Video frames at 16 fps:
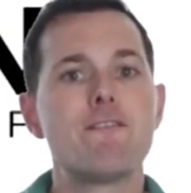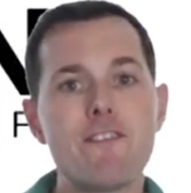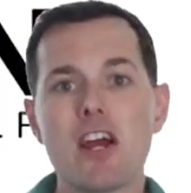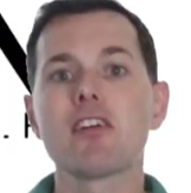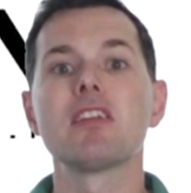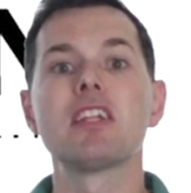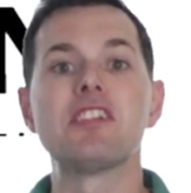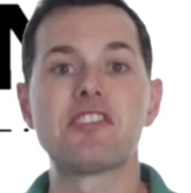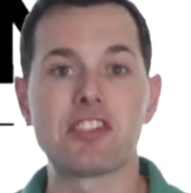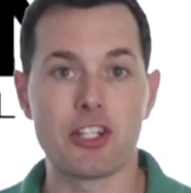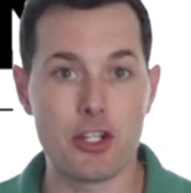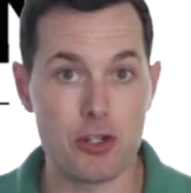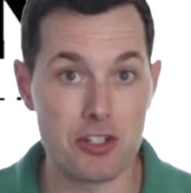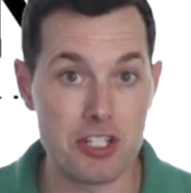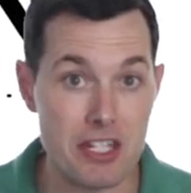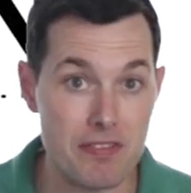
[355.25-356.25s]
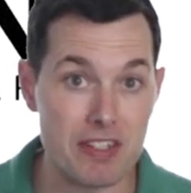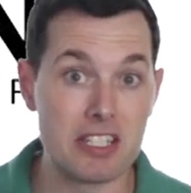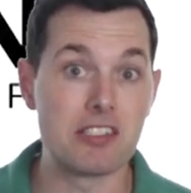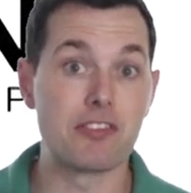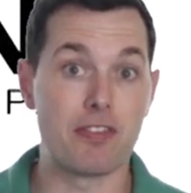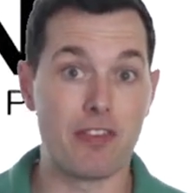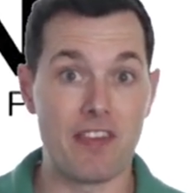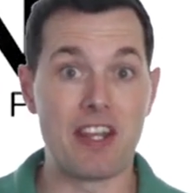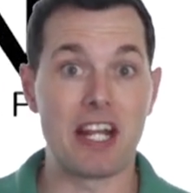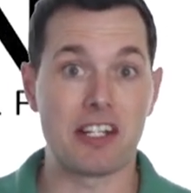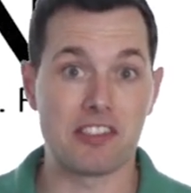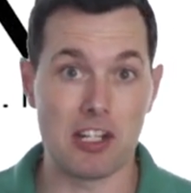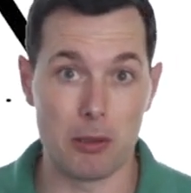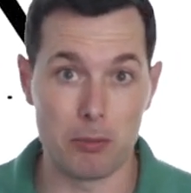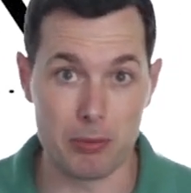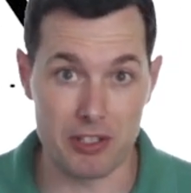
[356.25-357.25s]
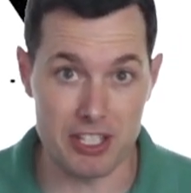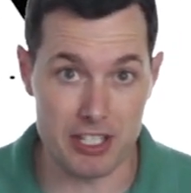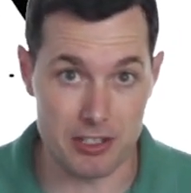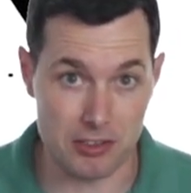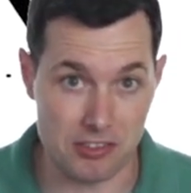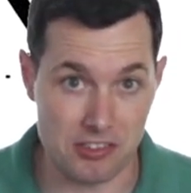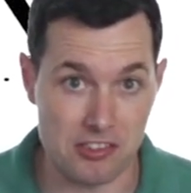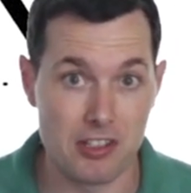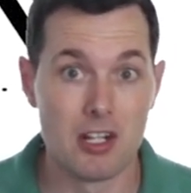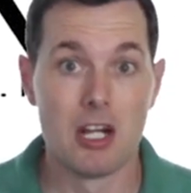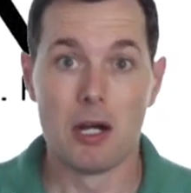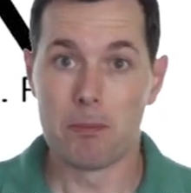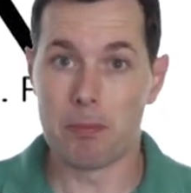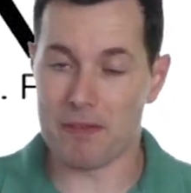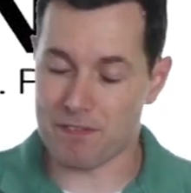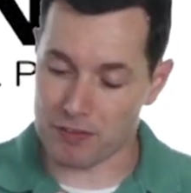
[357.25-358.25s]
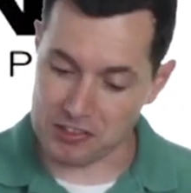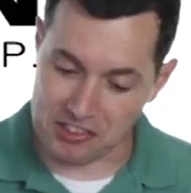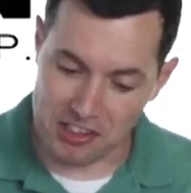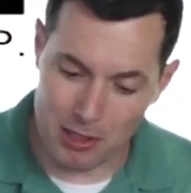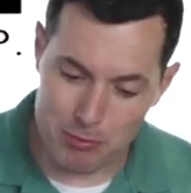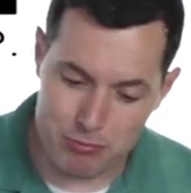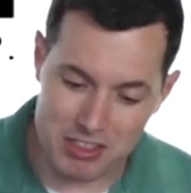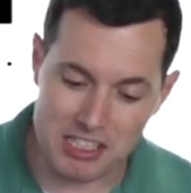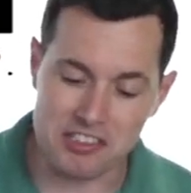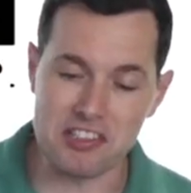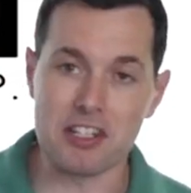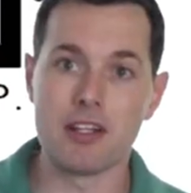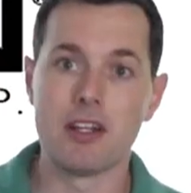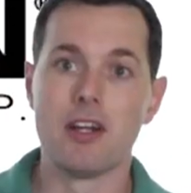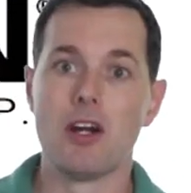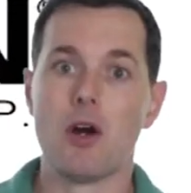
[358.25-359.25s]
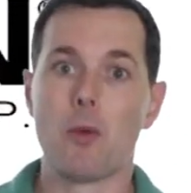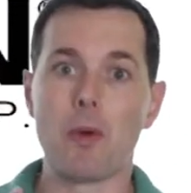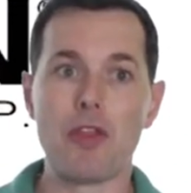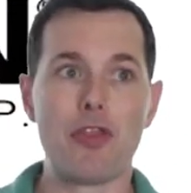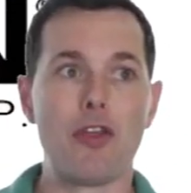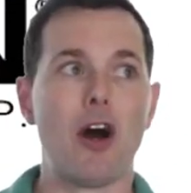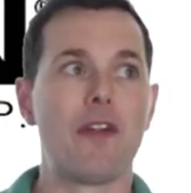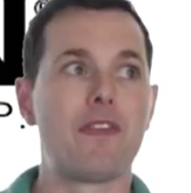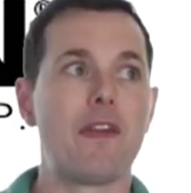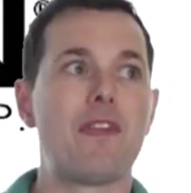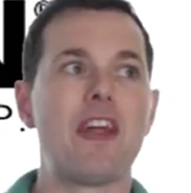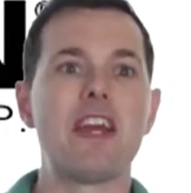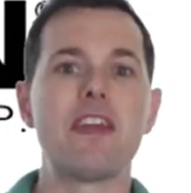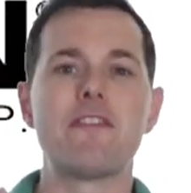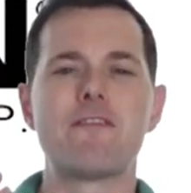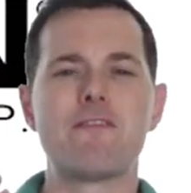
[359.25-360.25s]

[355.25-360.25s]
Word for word: fairly secure dividends for the next couple of years. But for some reason, we thought that they